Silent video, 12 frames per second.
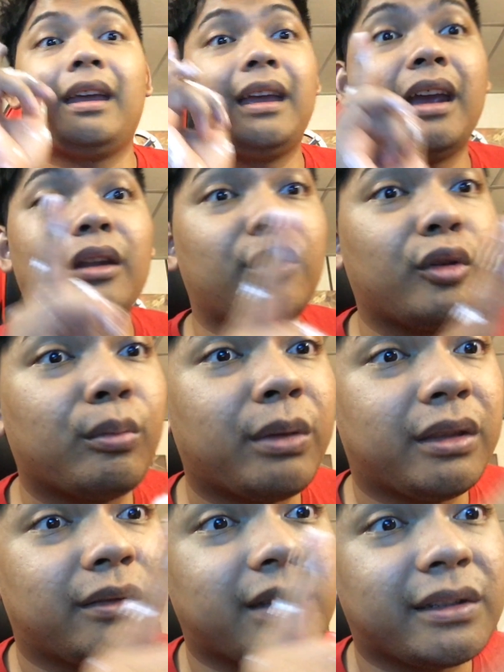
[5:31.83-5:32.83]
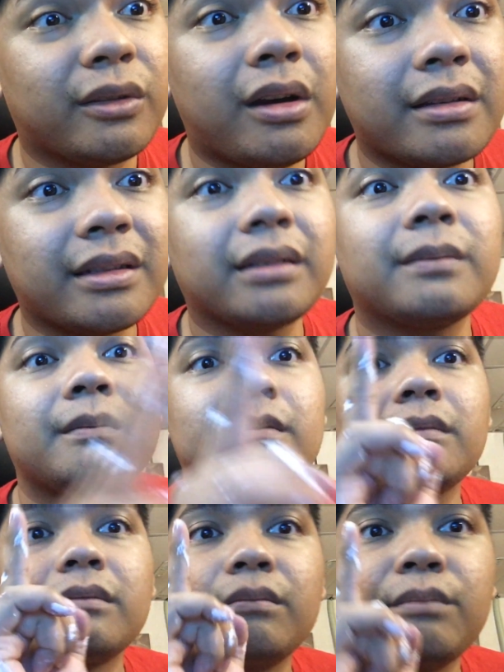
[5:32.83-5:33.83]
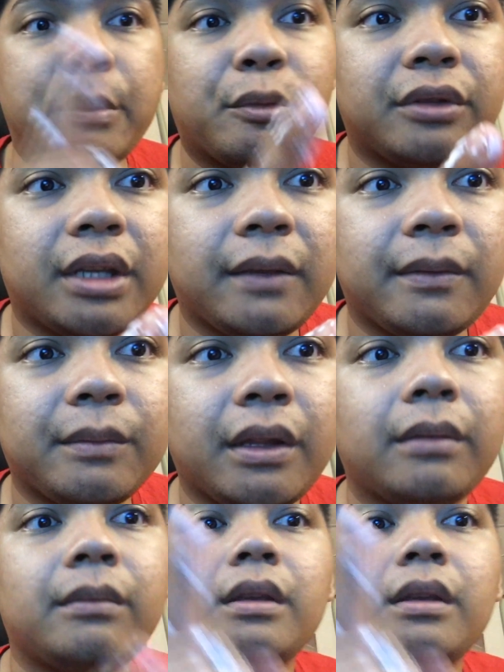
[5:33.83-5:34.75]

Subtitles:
I don't know, but those are toxic. People die from that.